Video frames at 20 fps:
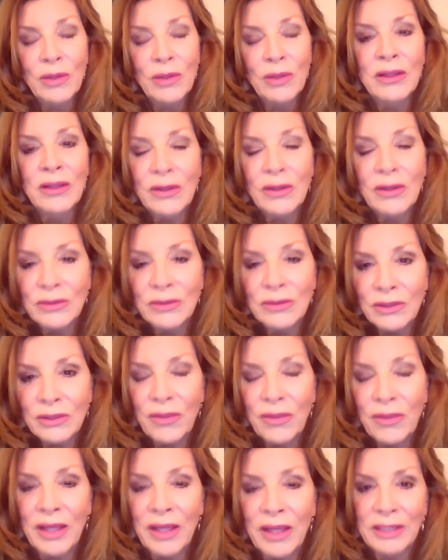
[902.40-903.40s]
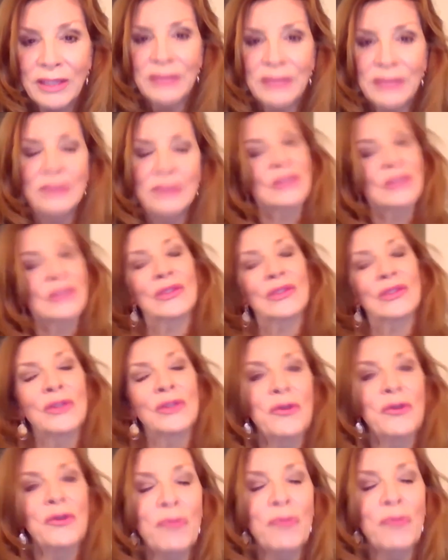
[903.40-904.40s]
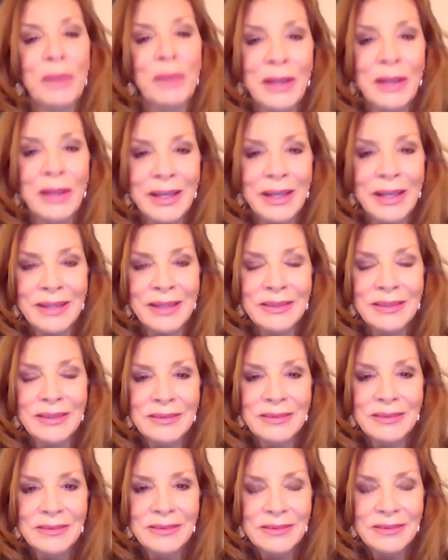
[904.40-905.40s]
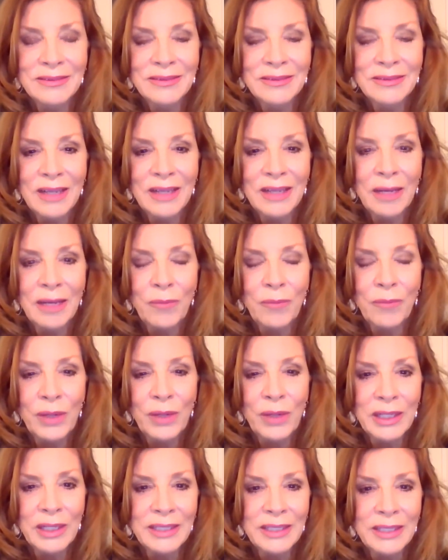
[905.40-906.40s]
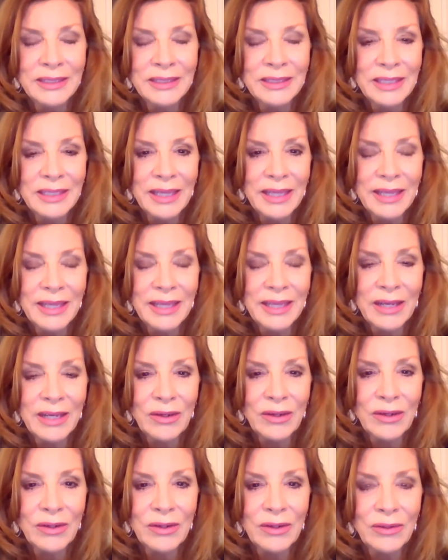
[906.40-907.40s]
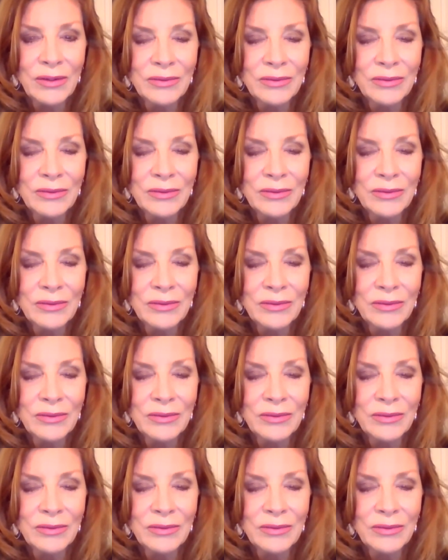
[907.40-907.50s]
That goes, that doesn't serve me. I'm willing to let that go.